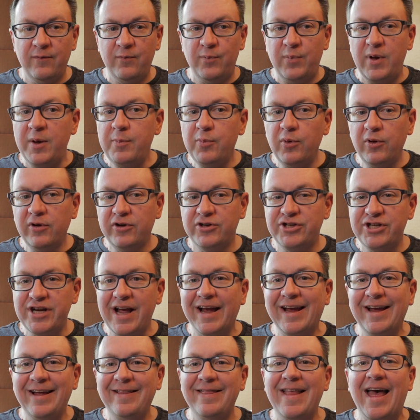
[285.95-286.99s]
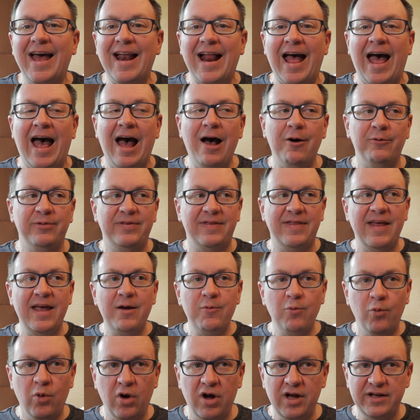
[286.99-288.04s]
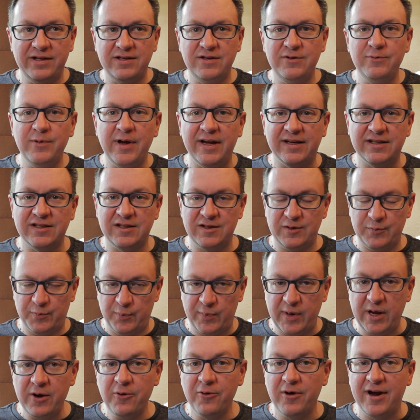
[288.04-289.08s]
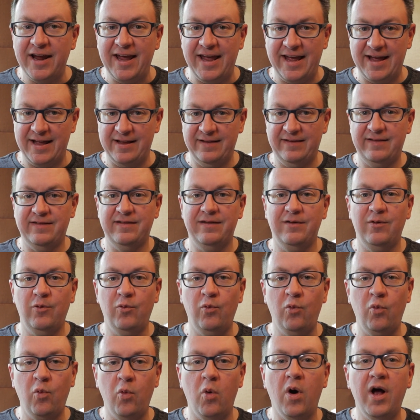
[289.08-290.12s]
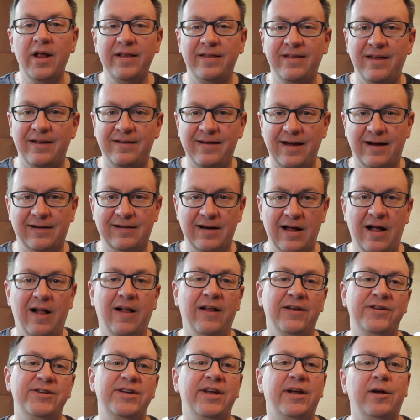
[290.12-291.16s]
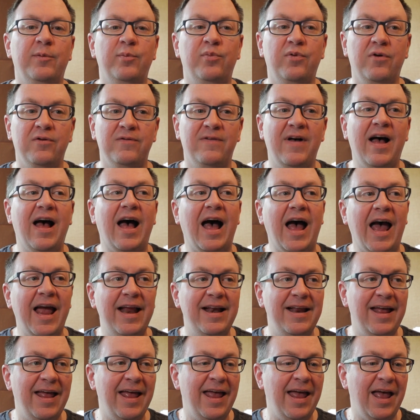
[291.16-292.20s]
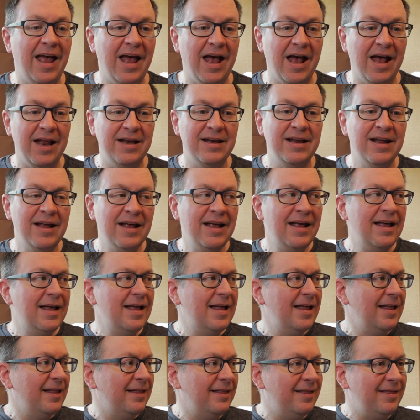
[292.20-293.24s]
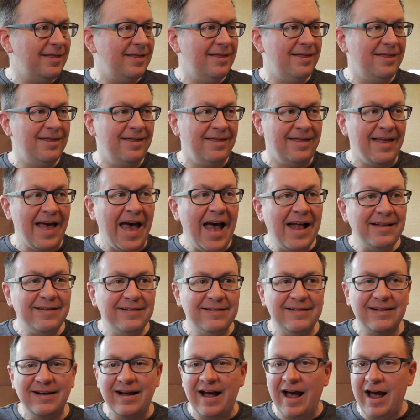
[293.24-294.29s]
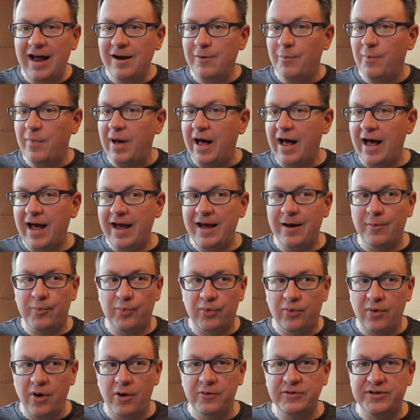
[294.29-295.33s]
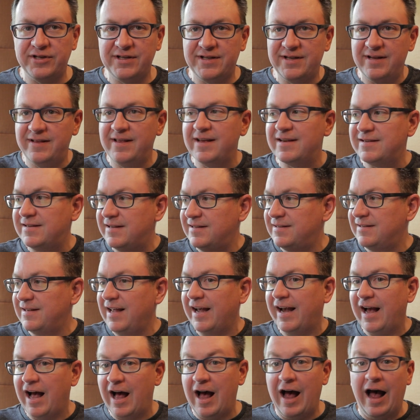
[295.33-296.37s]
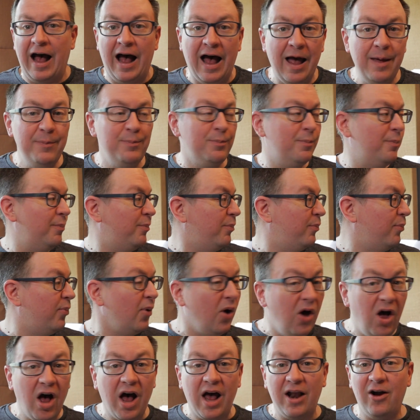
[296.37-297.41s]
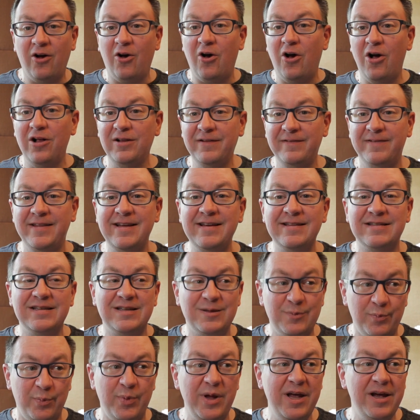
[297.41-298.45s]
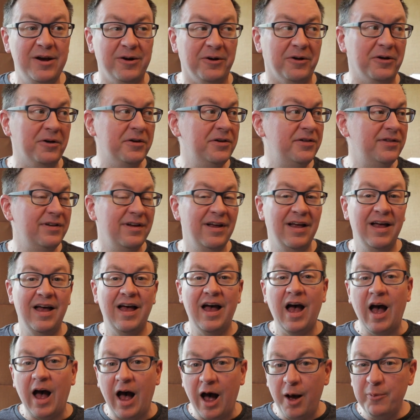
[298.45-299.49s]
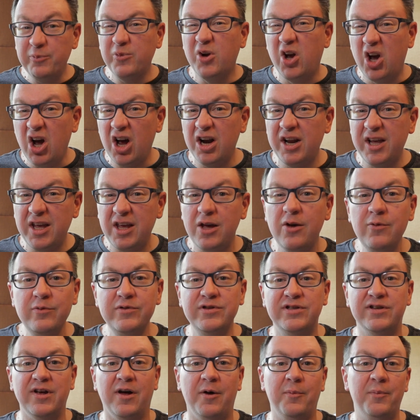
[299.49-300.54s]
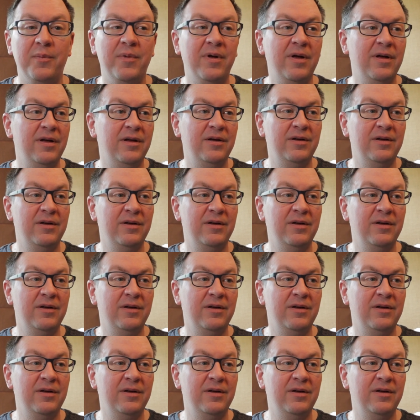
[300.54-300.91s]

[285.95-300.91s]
people are checking that out. They want to experience what the technology can provide. And that's kind of my approach to this. It's like, I bought all of these speakers. I'm going to use them